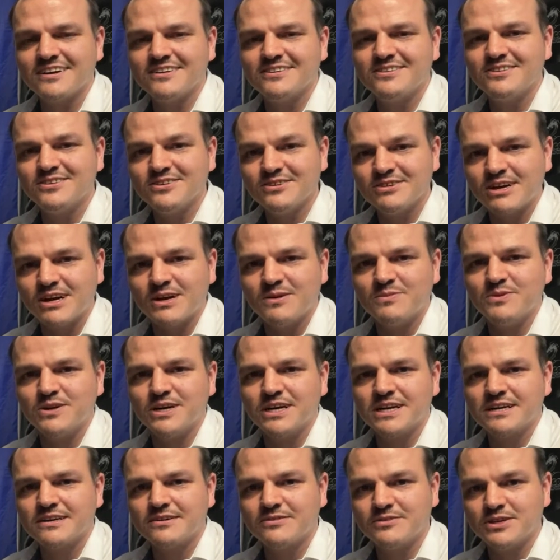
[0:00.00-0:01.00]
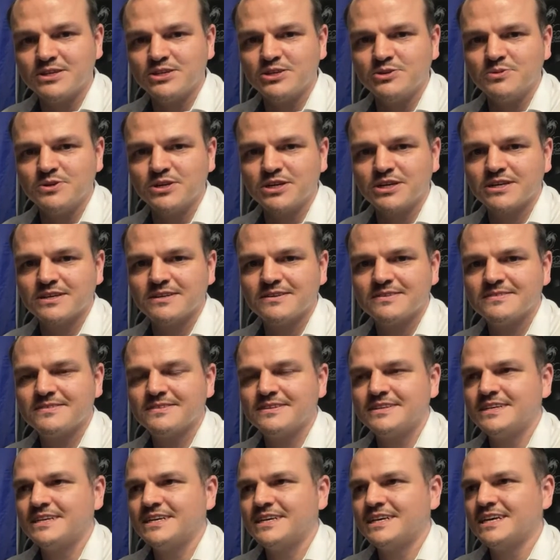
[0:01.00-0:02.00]
do your homework, read your book,
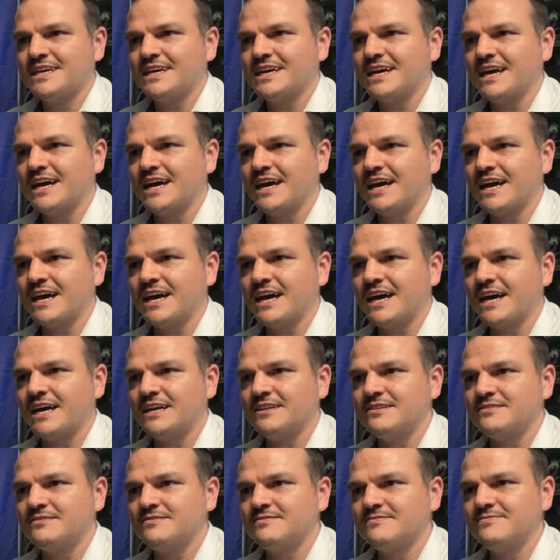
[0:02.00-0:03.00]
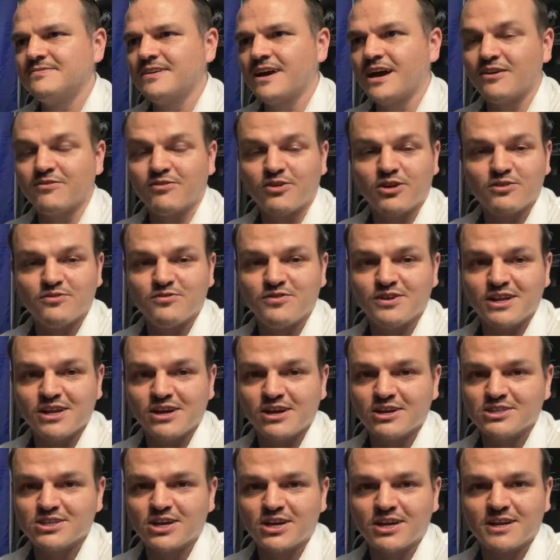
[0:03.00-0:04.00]
and I've got
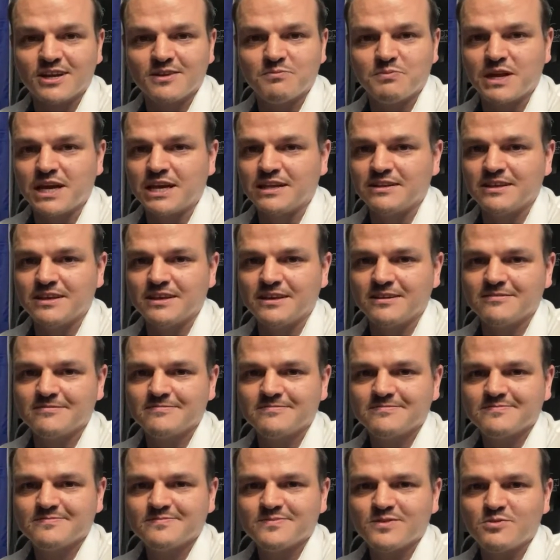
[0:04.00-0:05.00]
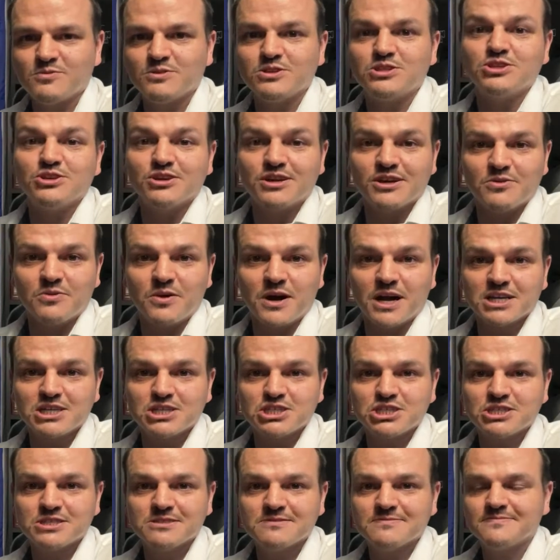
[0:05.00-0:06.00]
videos on it, plenty, which you can
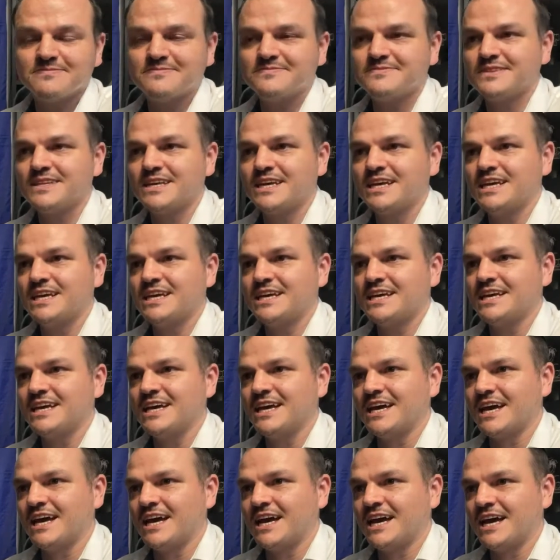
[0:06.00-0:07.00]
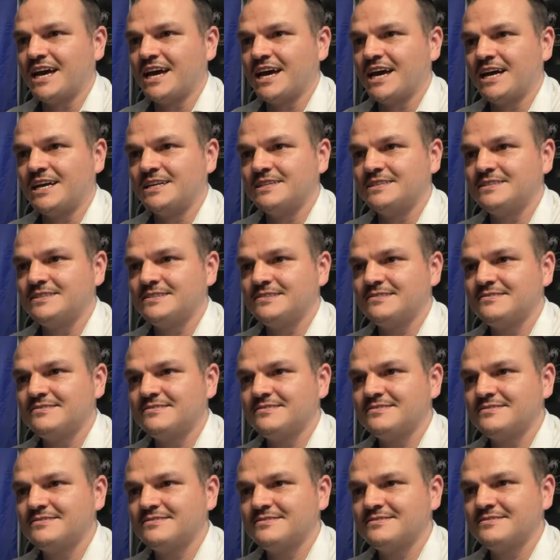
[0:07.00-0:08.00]
watch. And
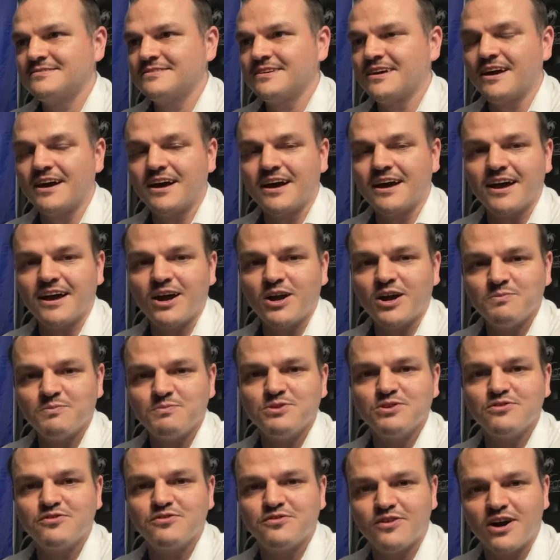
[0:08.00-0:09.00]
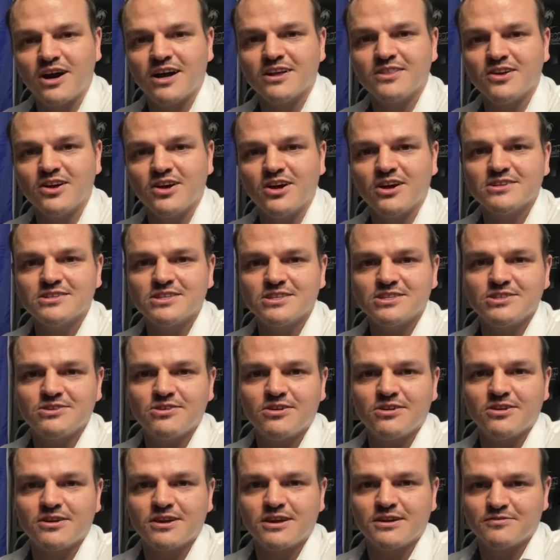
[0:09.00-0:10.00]
I hope you find the answers you're
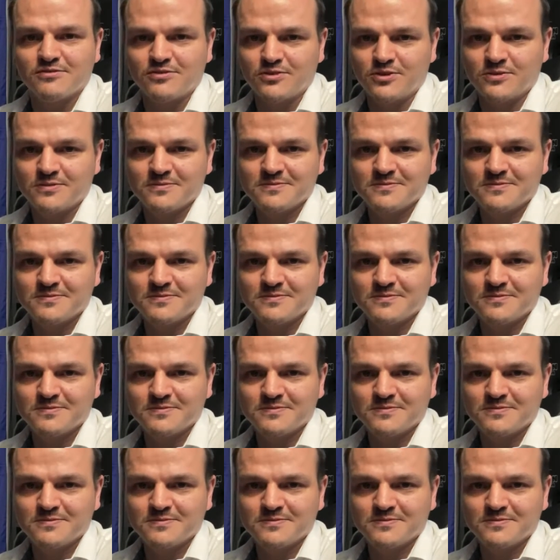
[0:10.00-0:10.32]
looking for.